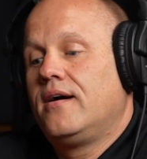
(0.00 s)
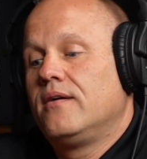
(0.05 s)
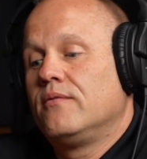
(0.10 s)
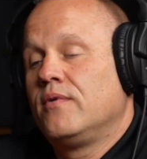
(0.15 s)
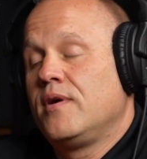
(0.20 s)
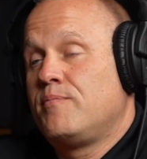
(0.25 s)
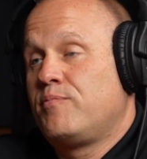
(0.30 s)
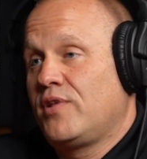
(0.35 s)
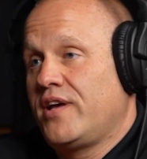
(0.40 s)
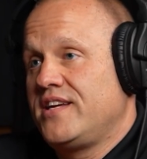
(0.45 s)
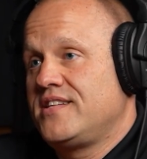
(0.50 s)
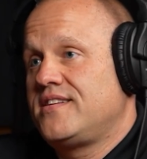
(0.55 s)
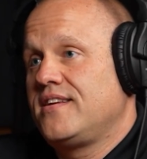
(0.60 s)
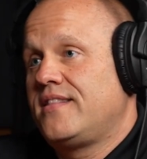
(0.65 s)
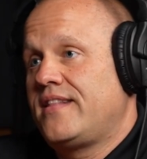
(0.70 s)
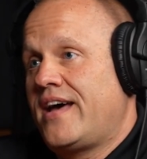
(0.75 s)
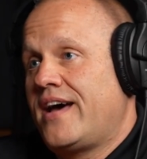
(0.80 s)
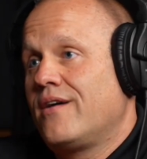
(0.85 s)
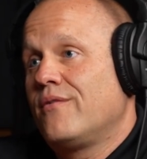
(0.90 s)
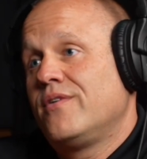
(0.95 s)

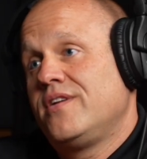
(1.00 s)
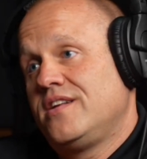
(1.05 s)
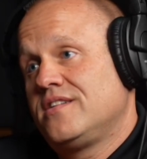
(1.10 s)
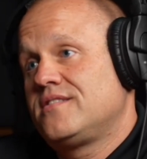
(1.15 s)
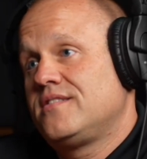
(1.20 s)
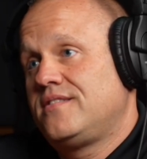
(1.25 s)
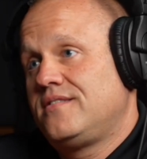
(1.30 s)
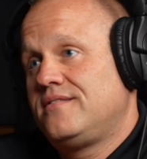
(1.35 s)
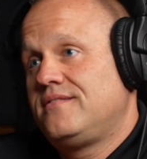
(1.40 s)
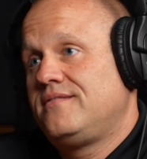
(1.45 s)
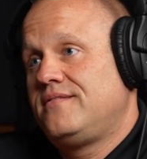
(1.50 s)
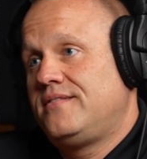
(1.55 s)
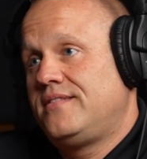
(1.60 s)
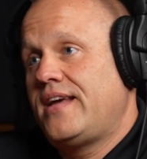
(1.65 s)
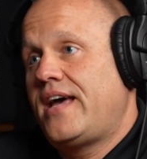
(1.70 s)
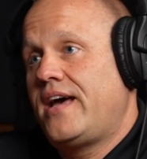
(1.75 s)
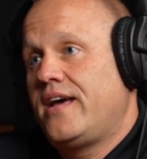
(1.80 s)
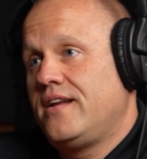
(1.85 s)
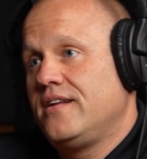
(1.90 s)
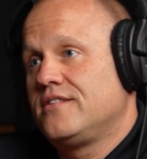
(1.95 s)
replacing that when it's
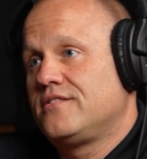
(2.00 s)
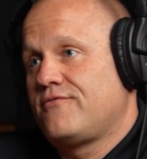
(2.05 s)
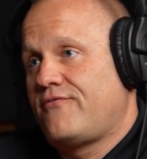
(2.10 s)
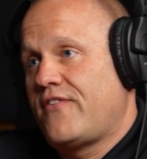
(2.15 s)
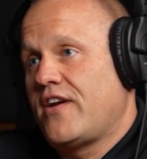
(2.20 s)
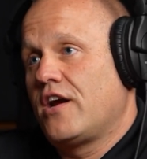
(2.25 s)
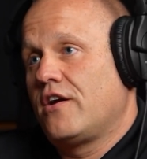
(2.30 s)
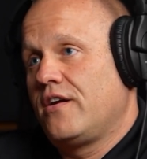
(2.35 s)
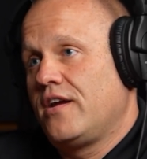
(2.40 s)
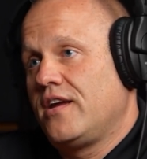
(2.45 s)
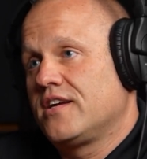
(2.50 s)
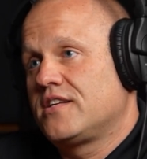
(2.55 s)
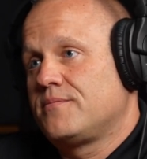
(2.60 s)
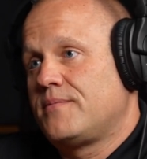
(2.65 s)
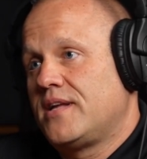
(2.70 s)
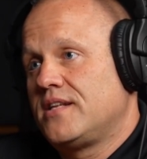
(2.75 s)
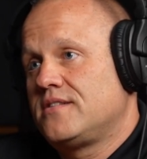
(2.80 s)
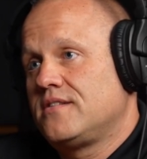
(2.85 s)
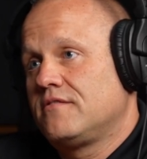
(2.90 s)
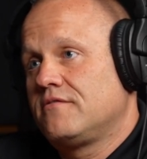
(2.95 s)
dead is very
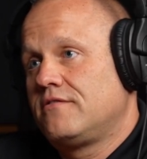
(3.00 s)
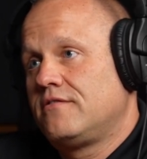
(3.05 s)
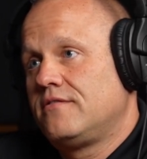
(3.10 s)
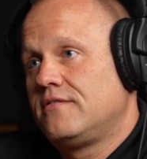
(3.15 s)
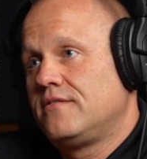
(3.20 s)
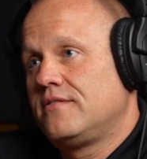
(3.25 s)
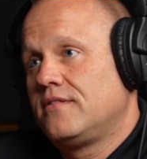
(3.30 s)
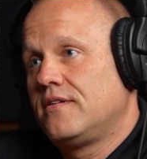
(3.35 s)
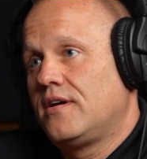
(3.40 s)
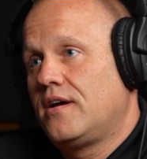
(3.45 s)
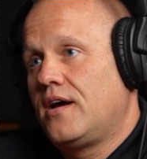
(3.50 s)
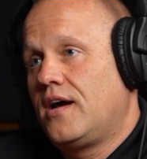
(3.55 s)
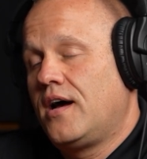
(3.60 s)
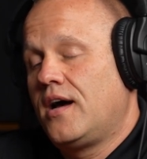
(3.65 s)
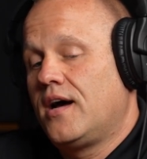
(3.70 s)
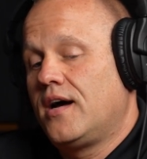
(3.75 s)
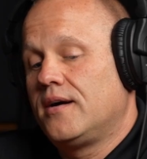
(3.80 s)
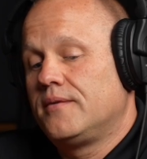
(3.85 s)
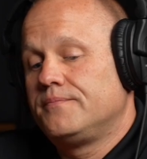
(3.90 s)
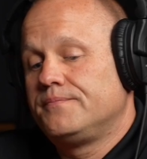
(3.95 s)
expensive.
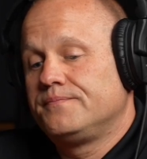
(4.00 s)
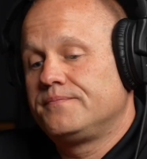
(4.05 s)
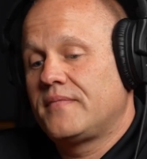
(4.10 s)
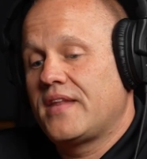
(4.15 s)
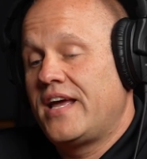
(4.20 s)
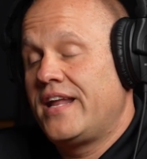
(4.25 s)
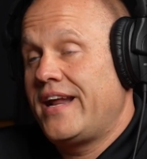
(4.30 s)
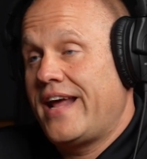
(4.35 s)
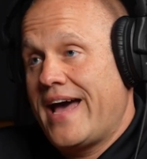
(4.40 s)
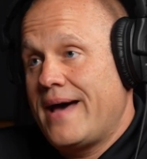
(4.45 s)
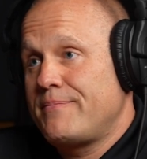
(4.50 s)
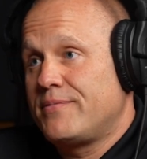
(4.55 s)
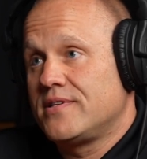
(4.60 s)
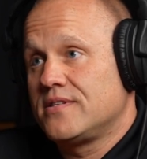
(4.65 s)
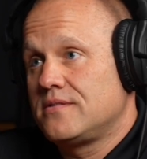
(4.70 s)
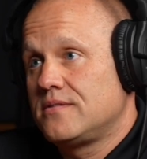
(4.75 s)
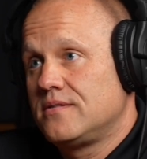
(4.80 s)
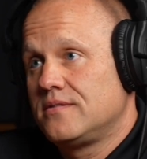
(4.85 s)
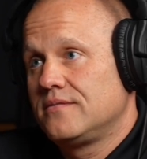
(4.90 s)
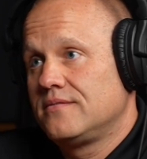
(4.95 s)
Yeah. And it
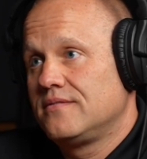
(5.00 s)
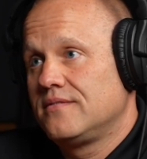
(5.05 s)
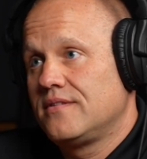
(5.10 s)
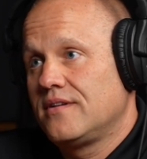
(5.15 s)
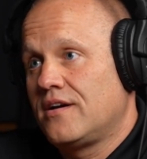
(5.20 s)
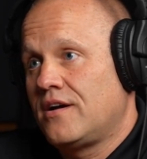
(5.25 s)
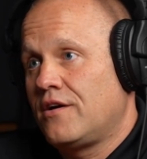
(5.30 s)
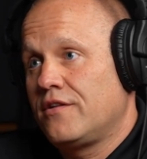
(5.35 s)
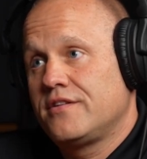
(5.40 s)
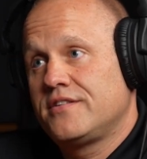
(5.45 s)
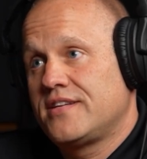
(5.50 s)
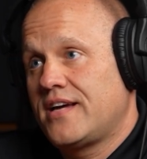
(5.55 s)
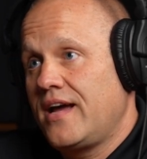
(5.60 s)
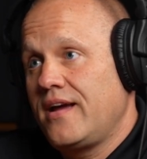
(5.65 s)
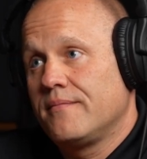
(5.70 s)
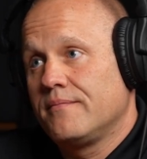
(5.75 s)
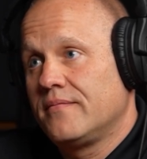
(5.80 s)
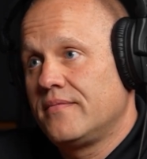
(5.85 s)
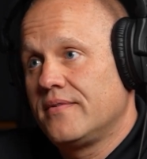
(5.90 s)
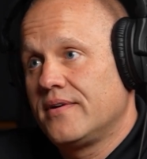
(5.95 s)
happens all the
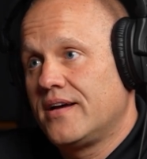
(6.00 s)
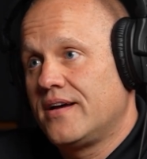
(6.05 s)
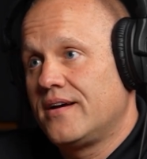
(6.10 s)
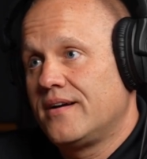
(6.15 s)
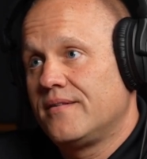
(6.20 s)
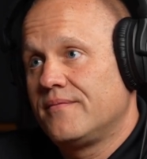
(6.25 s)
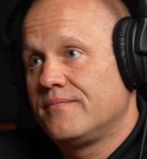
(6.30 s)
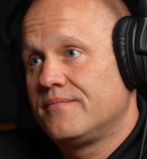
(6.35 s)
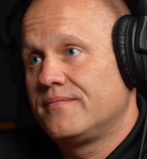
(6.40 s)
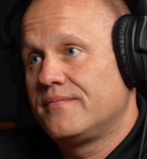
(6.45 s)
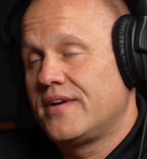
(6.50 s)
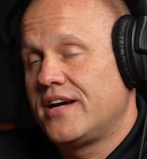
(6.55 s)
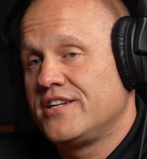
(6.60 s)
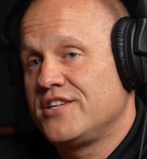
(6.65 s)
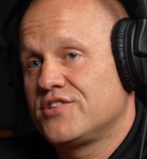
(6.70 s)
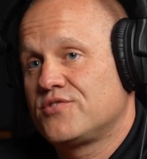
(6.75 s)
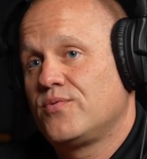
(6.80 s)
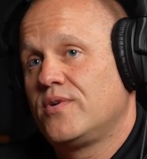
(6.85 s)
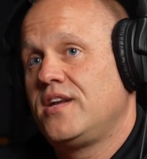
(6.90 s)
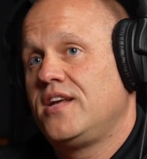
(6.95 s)
time. I
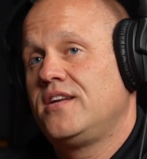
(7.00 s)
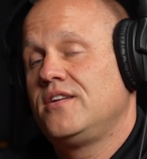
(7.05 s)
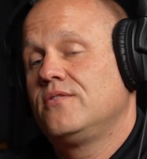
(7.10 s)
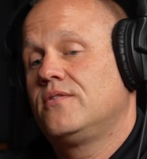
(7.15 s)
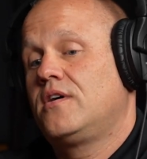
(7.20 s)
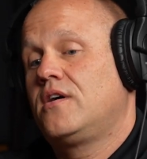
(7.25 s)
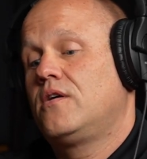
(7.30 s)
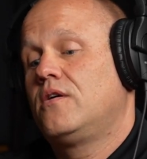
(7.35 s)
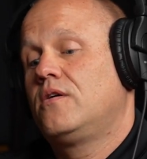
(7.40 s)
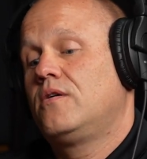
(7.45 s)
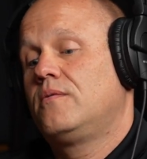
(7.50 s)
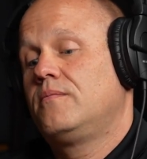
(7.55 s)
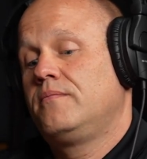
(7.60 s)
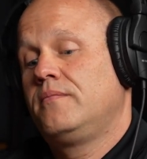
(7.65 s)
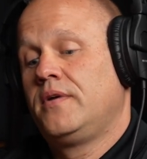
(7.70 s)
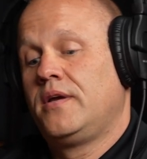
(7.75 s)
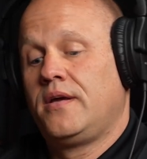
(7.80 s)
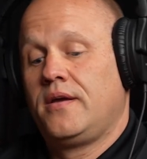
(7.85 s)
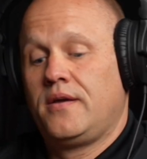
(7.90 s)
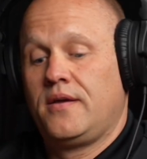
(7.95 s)
just went into a
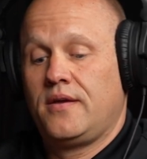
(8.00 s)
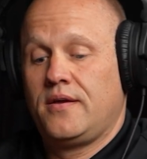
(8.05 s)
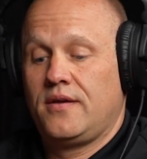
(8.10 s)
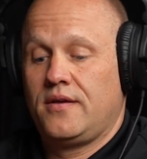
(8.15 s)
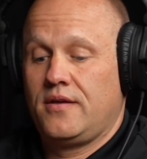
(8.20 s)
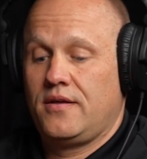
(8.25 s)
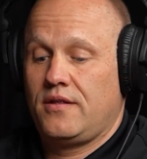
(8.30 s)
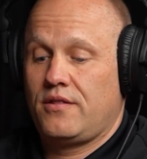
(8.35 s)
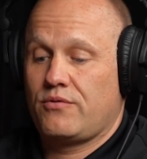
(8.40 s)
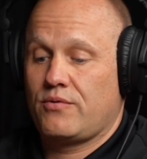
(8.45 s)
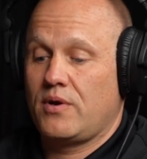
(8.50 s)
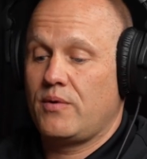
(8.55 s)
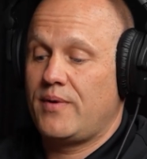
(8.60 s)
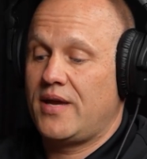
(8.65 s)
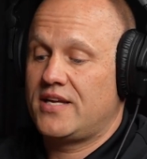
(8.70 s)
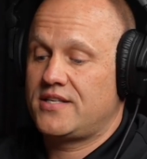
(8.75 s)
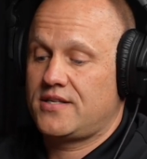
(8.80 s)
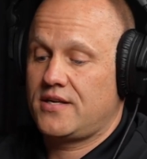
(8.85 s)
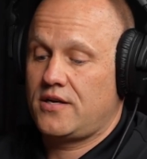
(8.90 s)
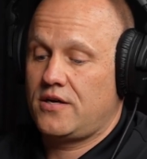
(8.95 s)
home 3
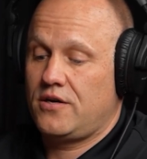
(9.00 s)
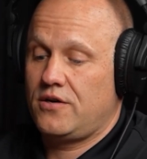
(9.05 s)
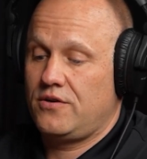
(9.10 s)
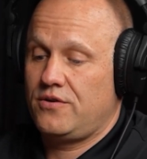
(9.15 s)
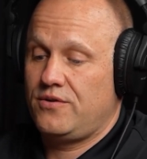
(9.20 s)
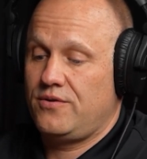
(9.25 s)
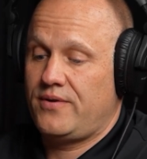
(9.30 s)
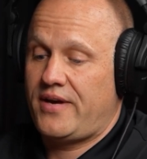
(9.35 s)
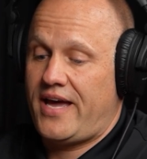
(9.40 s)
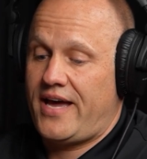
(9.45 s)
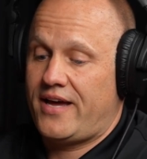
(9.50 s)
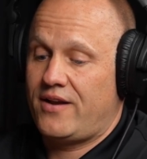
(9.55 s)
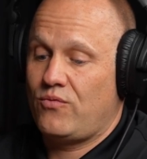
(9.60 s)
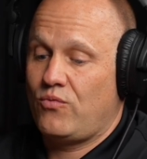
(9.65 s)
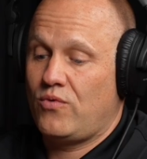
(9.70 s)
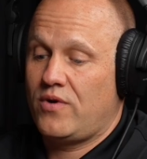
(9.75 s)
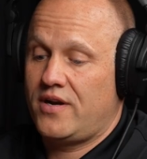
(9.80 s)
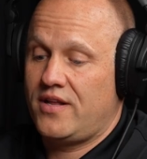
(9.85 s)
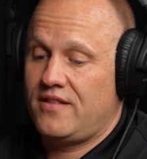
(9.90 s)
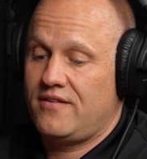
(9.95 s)
weeks ago who had
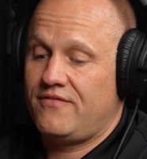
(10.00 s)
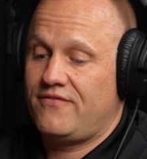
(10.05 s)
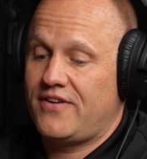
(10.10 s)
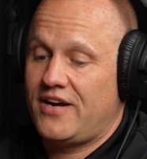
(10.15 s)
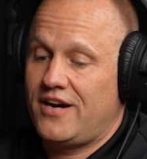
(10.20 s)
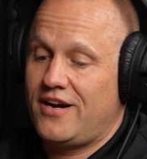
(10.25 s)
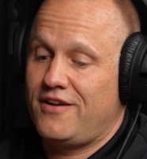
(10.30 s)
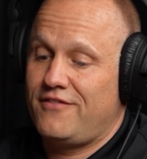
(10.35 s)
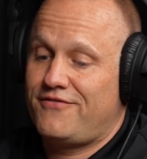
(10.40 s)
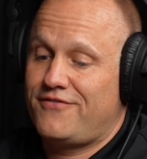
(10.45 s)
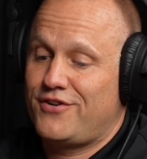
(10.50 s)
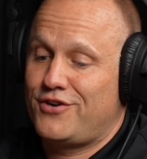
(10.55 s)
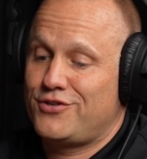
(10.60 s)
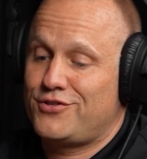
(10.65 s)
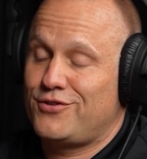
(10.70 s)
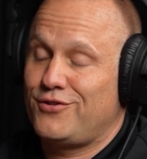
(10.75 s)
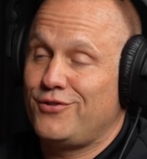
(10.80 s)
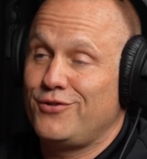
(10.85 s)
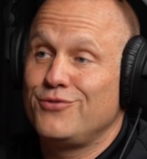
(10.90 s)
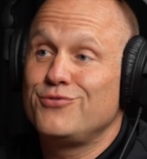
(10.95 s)
one of the very
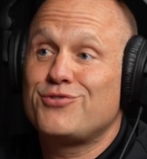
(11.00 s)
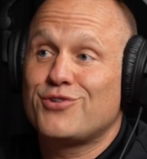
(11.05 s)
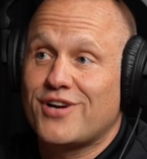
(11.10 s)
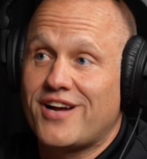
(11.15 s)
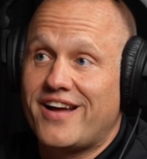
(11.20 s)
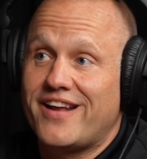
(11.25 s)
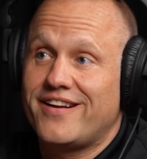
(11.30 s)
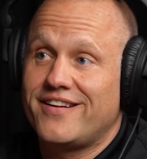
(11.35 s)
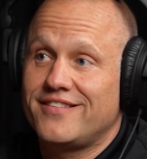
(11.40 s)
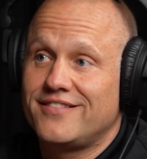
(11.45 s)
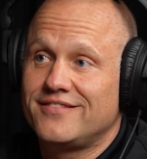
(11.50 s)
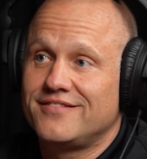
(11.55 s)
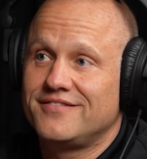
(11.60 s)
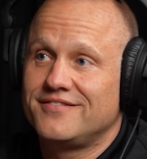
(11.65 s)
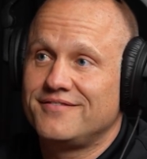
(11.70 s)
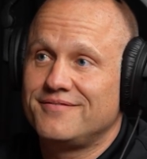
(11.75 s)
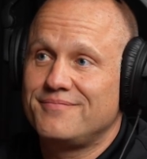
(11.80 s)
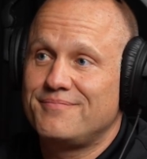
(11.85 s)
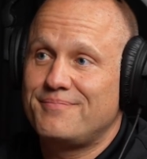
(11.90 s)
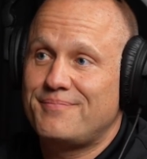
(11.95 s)
first Lutron
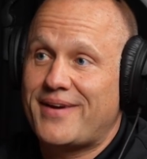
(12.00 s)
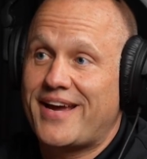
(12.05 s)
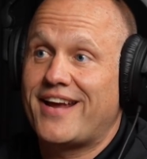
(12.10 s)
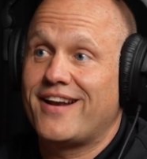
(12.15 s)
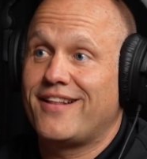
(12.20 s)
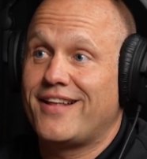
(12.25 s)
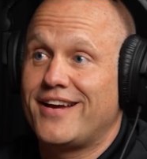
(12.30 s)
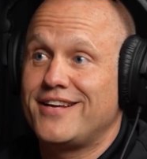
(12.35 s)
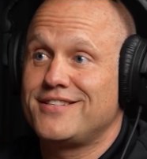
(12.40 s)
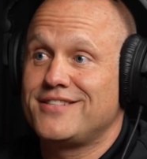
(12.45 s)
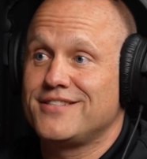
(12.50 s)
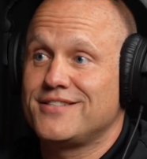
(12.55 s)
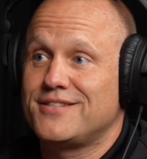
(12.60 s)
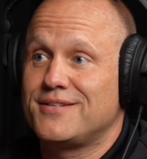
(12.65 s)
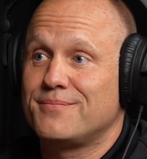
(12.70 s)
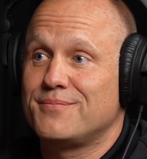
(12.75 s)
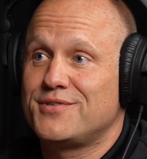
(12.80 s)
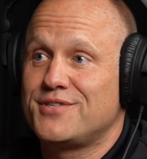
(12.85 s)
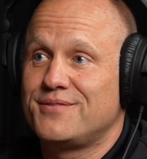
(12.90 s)
panelized systems.